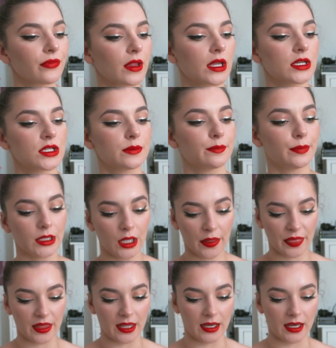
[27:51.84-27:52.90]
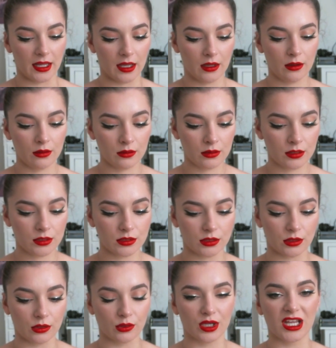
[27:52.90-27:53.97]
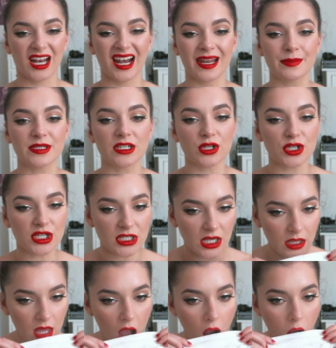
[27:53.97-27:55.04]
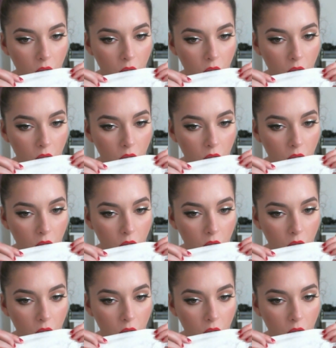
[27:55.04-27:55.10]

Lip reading: And just blot that now so you don't get a lipstick on your teeth.